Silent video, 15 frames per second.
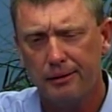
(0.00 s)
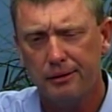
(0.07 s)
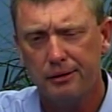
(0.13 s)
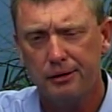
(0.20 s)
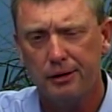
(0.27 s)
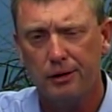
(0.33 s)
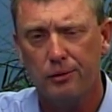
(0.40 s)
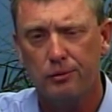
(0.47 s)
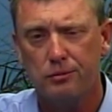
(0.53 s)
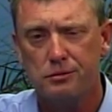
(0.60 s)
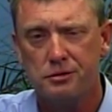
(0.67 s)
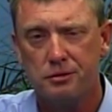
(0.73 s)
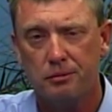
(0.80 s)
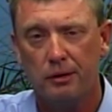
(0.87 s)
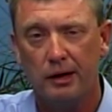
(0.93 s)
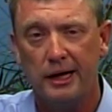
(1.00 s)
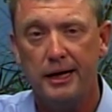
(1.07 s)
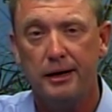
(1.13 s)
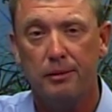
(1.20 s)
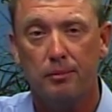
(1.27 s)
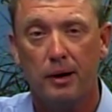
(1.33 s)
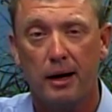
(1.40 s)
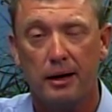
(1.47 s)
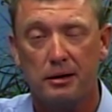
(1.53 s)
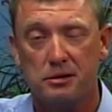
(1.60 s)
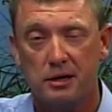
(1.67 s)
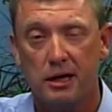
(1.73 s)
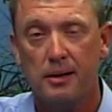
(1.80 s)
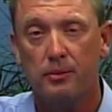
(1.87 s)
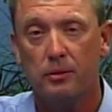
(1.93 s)
you know, leading by
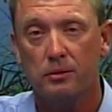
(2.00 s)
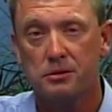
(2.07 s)
example.